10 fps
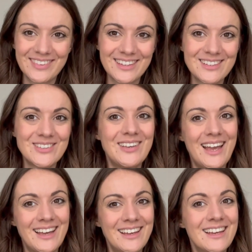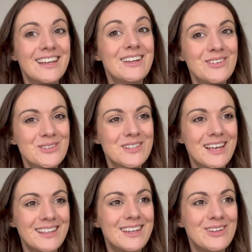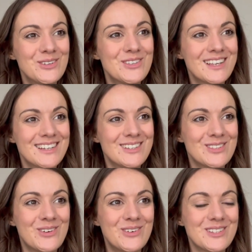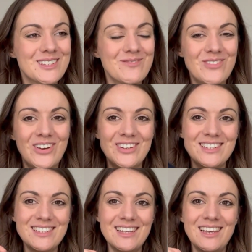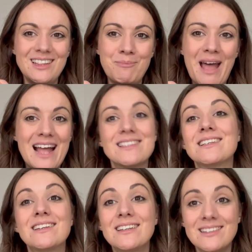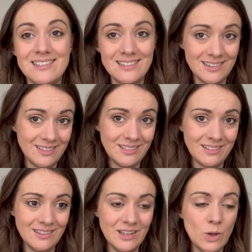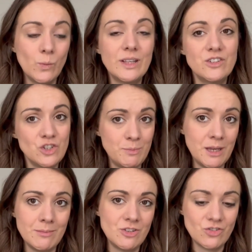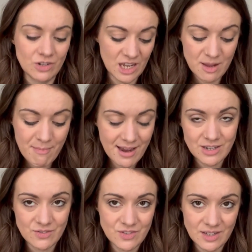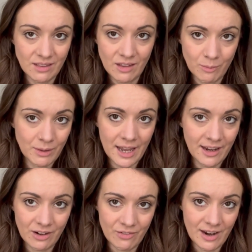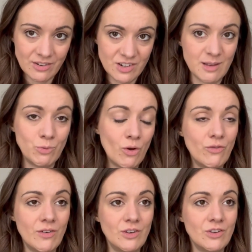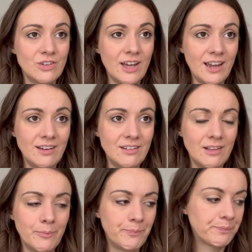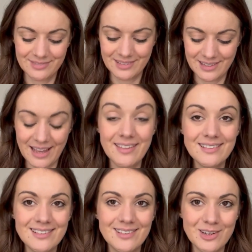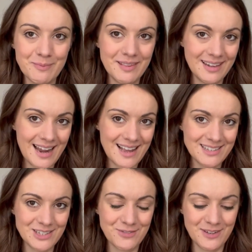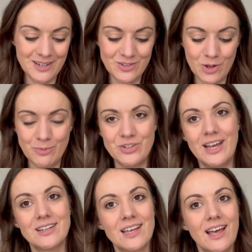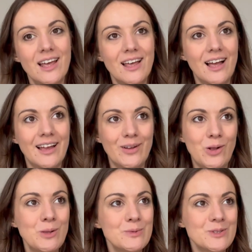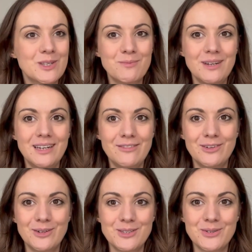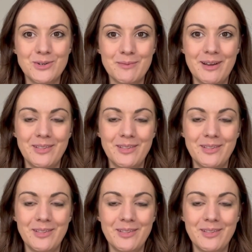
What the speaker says: So yeah, he knows, I think he knows he's getting socks, but the pattern is still, well, it should be a mystery. He might have seen them lying around because I'm not very good at hiding them. I think this is going to be the last finished object. I almost completely forgot to talk about